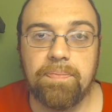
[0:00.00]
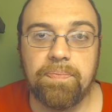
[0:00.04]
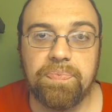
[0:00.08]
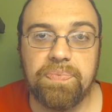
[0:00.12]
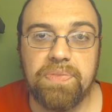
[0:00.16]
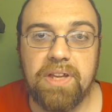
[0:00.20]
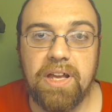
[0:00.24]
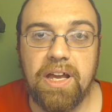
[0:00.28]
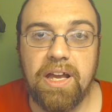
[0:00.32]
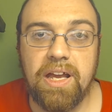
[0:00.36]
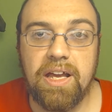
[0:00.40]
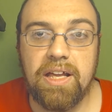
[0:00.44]

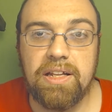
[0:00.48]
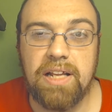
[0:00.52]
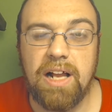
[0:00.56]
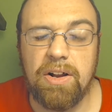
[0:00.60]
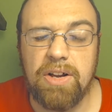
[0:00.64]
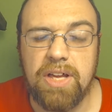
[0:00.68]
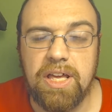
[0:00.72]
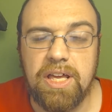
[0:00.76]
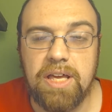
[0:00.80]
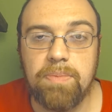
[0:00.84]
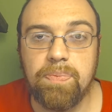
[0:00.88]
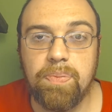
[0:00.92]
And I'll
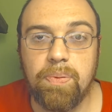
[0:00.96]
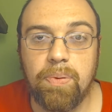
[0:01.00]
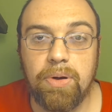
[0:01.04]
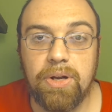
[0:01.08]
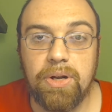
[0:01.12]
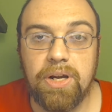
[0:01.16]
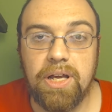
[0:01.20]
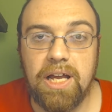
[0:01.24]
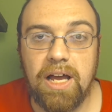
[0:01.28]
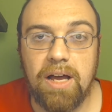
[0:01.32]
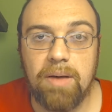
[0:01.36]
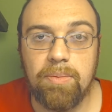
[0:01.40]
keep
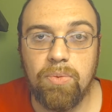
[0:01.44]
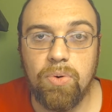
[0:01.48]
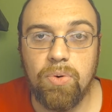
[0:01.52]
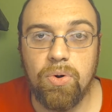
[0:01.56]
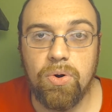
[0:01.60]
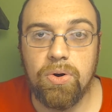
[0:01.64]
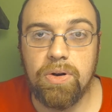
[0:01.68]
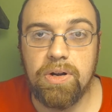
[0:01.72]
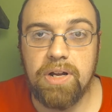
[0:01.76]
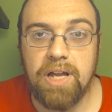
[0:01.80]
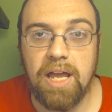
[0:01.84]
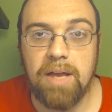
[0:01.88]
putting out
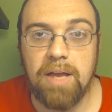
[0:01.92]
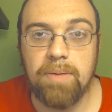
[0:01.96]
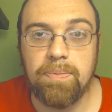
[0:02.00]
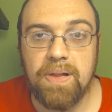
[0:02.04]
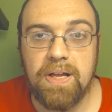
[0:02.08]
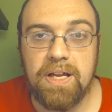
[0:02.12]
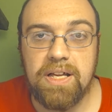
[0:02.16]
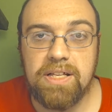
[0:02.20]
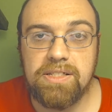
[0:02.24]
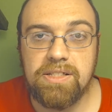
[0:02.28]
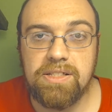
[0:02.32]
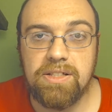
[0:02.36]
more
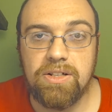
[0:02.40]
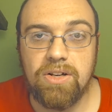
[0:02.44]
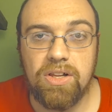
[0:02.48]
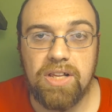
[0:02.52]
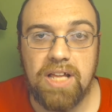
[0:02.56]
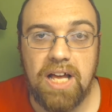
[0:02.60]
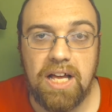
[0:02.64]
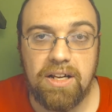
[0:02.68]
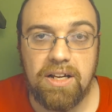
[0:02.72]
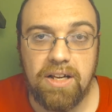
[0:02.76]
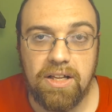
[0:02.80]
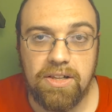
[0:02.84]
gameplays and all
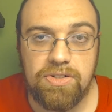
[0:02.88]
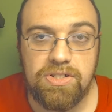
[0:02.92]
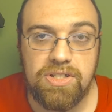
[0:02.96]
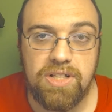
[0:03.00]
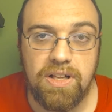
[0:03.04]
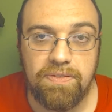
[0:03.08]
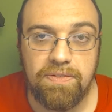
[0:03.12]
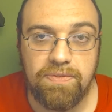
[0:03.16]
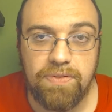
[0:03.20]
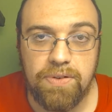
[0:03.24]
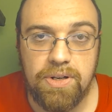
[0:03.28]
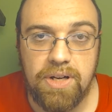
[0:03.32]
that other stuff
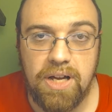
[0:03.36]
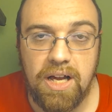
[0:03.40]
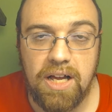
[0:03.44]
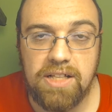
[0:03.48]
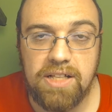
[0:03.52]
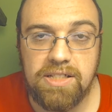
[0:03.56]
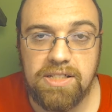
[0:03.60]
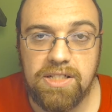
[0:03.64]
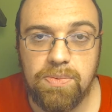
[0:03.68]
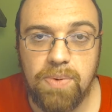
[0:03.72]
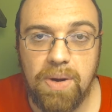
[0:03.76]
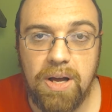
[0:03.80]
for you guys
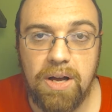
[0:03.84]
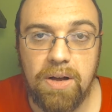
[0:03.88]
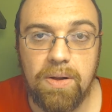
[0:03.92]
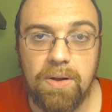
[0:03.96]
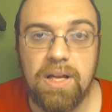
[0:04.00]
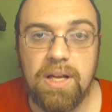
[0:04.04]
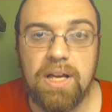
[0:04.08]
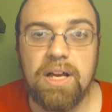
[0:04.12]
as well.